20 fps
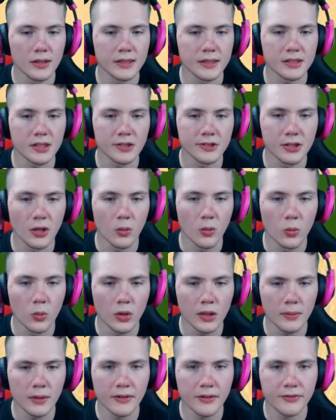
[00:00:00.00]
that's also
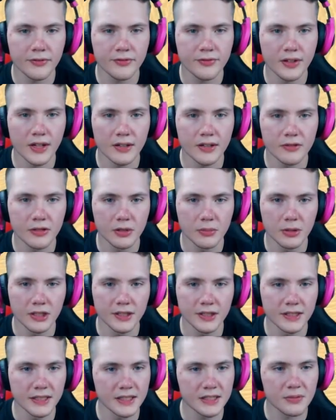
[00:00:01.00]
one of my favorite
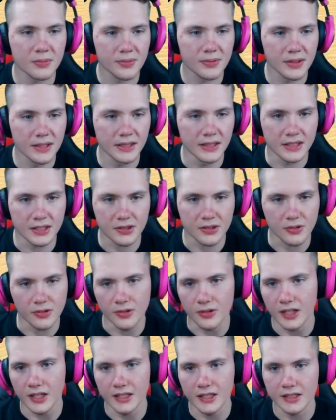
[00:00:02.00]
abilities. It's really
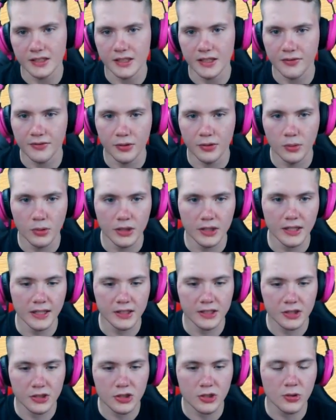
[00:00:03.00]
strong, guys. If you want a
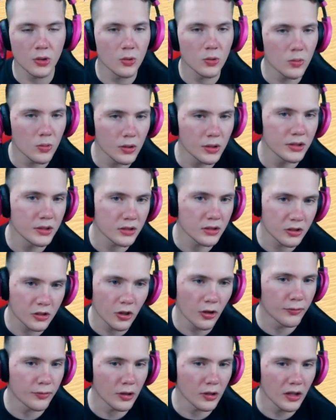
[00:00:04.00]
strong one,
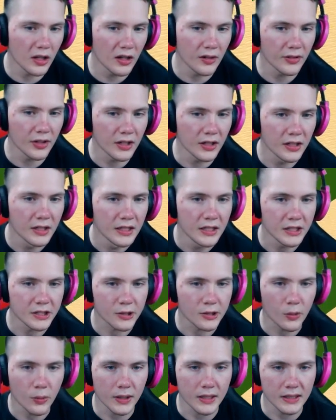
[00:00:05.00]
go for lava
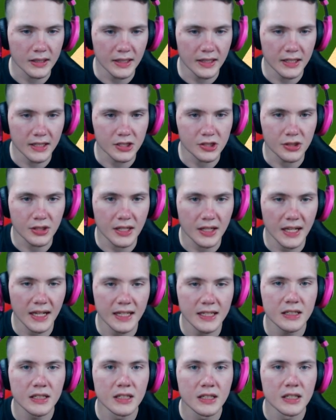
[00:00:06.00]
as quickly as you
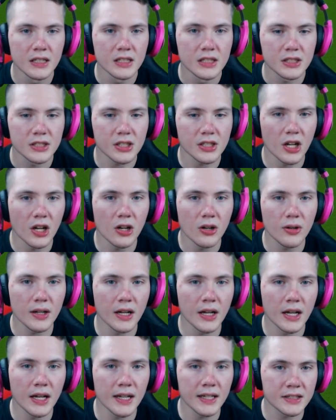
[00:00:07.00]
can. So
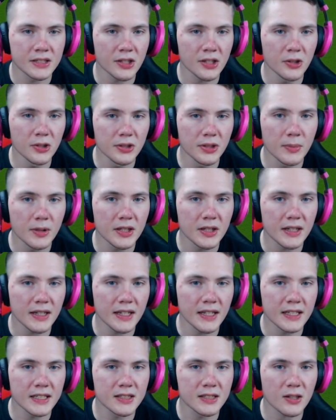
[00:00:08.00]
its ultimate
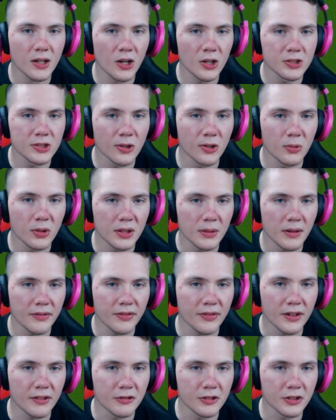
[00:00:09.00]
is also one of my
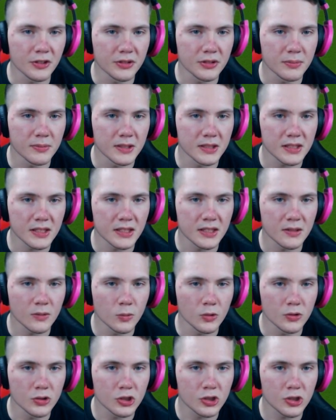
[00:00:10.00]
favorite ultimates. It
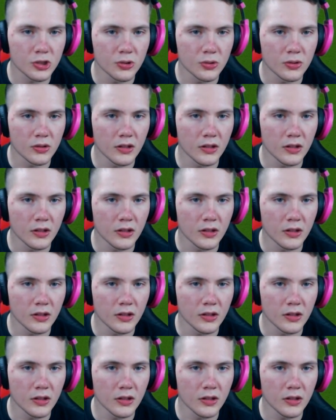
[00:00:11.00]
will shoot